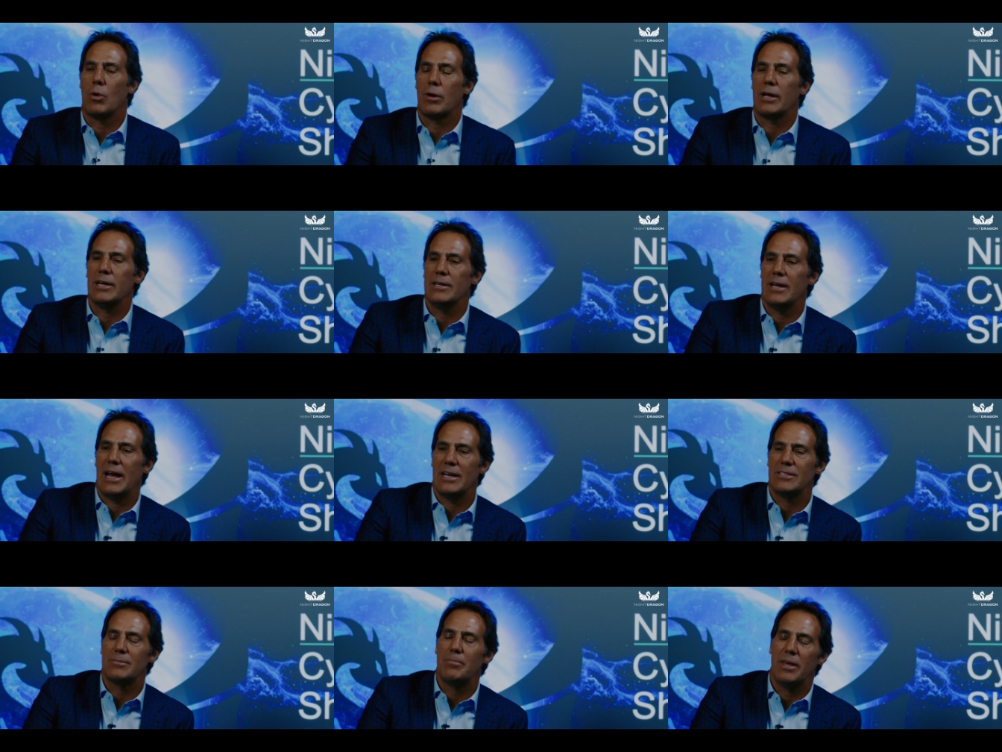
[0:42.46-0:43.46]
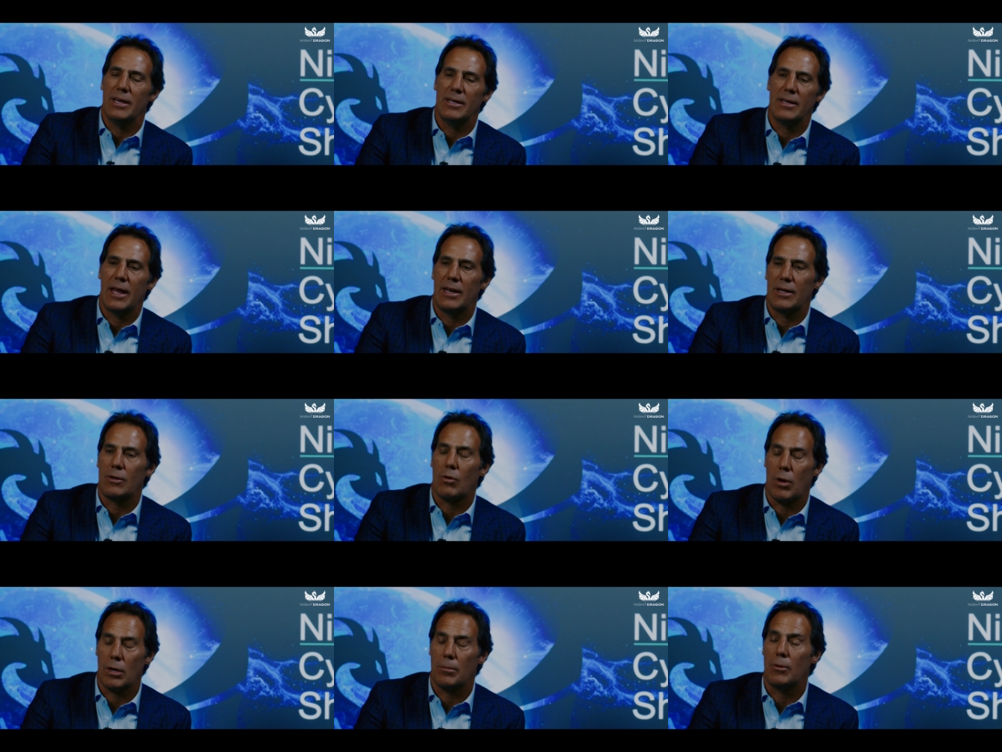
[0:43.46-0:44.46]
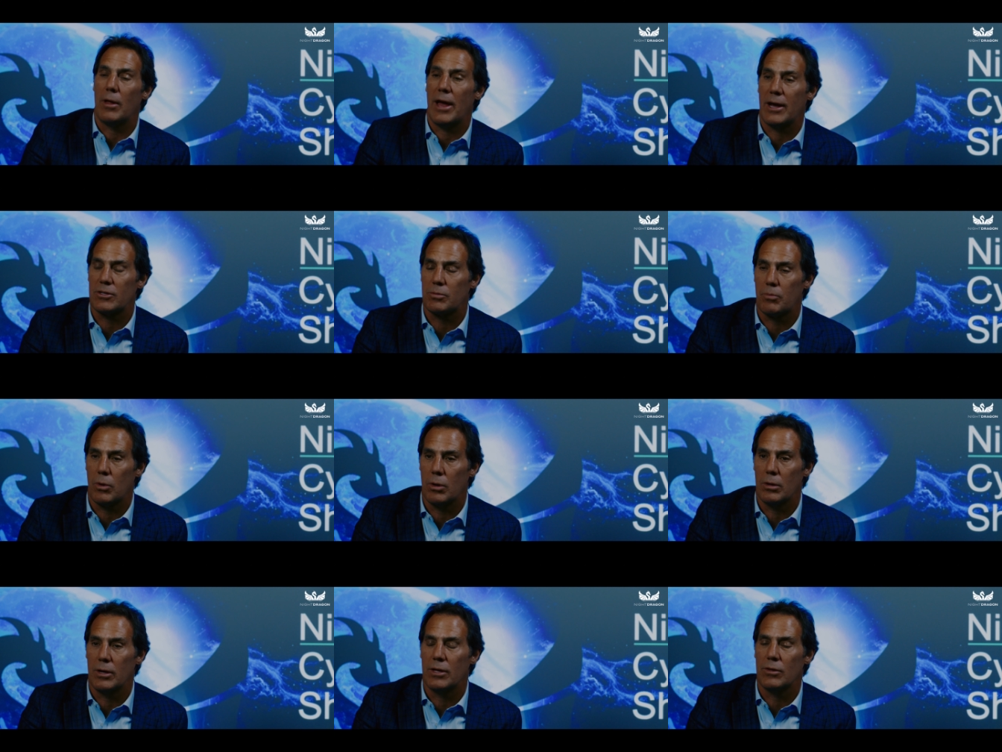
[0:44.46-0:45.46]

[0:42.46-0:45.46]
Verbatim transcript: Morgan has been an incredible expert